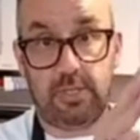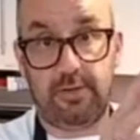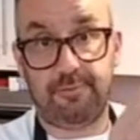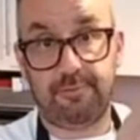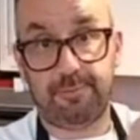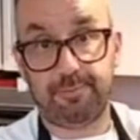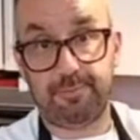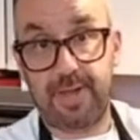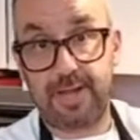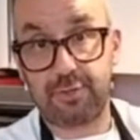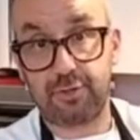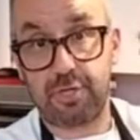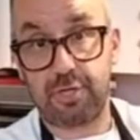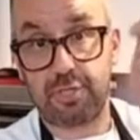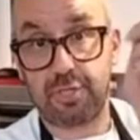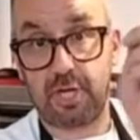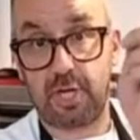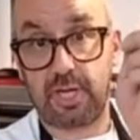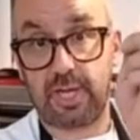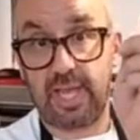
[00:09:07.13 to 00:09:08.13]
of measuring
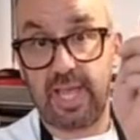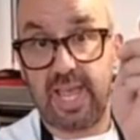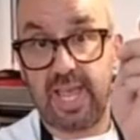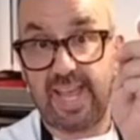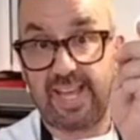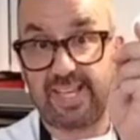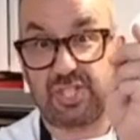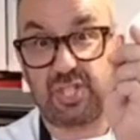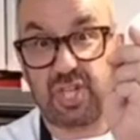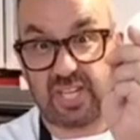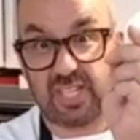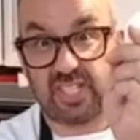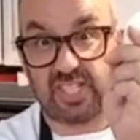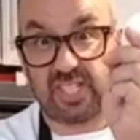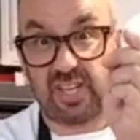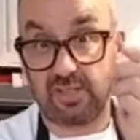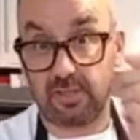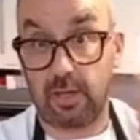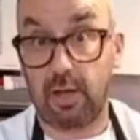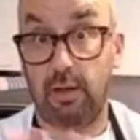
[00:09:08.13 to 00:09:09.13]
jug is
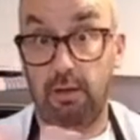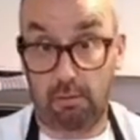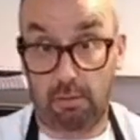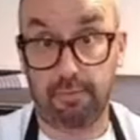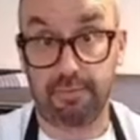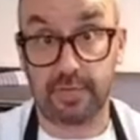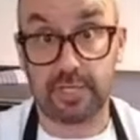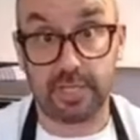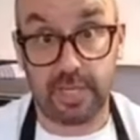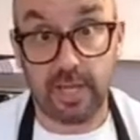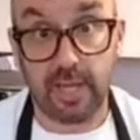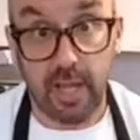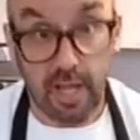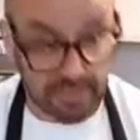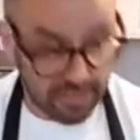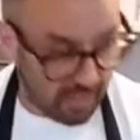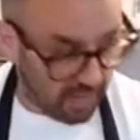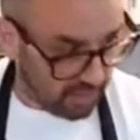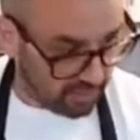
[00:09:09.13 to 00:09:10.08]
just under, obviously, the